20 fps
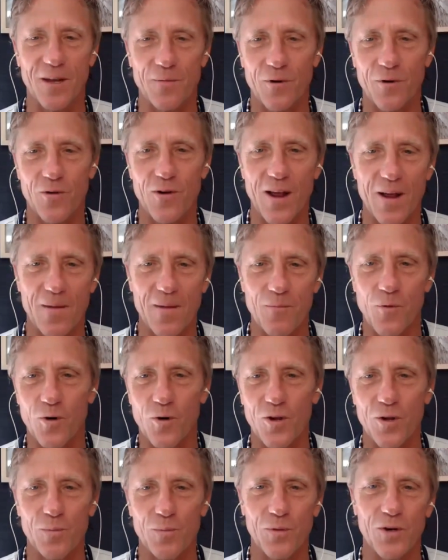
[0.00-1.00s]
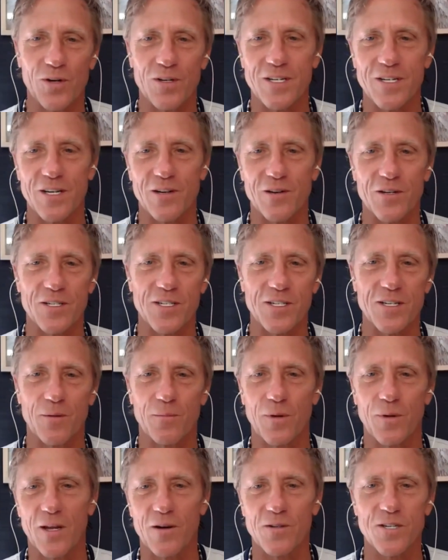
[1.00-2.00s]
So they create more community
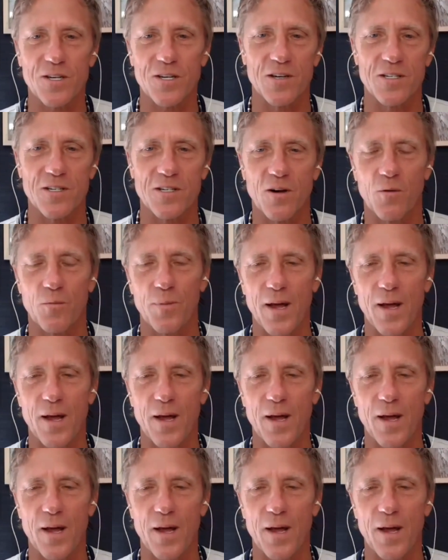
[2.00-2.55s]
because somebody else goes,